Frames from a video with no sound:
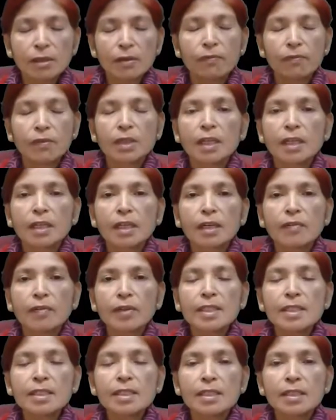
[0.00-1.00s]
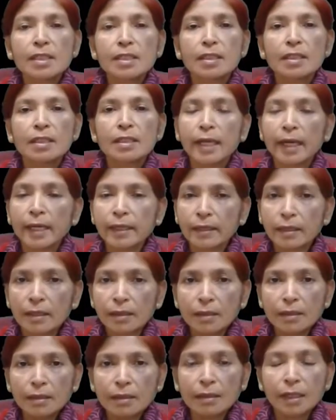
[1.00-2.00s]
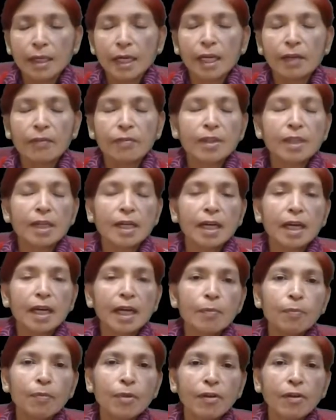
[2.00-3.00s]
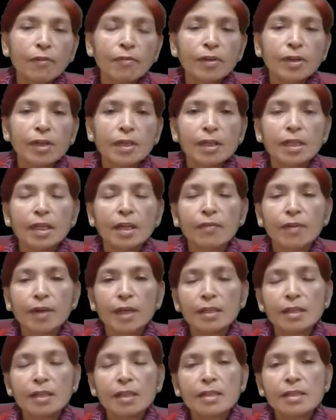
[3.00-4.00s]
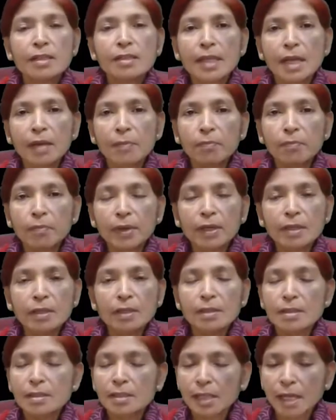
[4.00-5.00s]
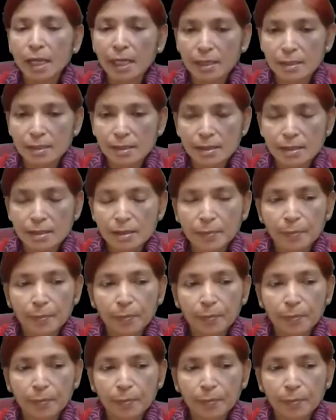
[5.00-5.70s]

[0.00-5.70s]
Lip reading: with a given data and with the help of given sample size.